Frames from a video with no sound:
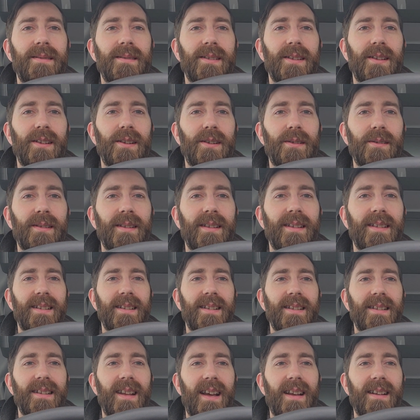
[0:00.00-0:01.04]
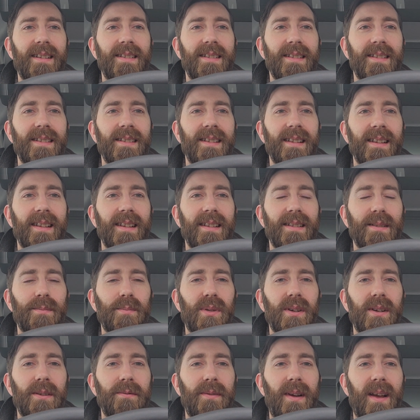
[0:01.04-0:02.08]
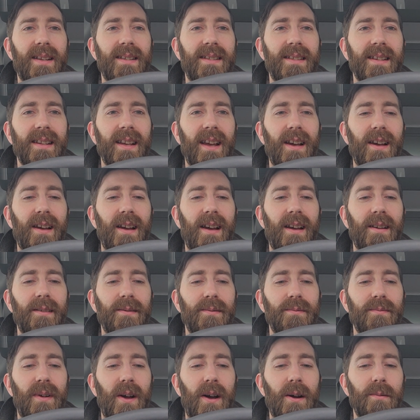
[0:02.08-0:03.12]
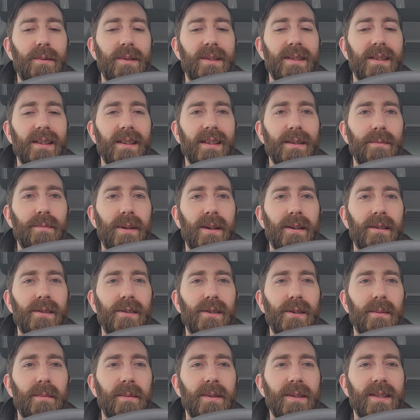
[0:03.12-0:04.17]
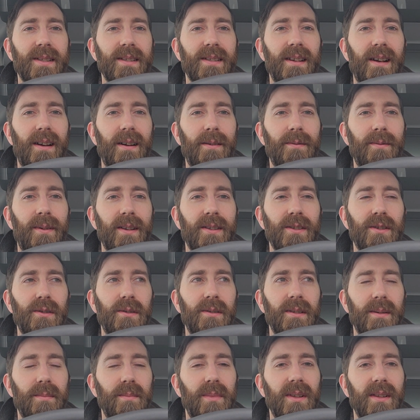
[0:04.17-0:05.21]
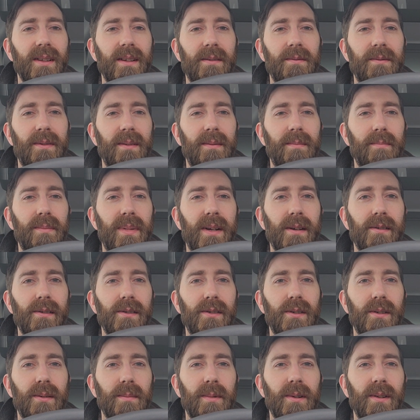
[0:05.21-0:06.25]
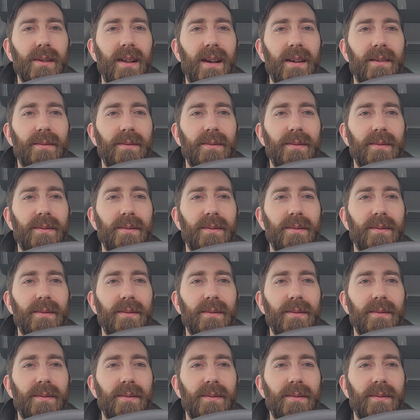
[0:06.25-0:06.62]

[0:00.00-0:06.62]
You know, I just think it's pretty fascinating. I always liked paranormal stuff. I totally believe in paranormal.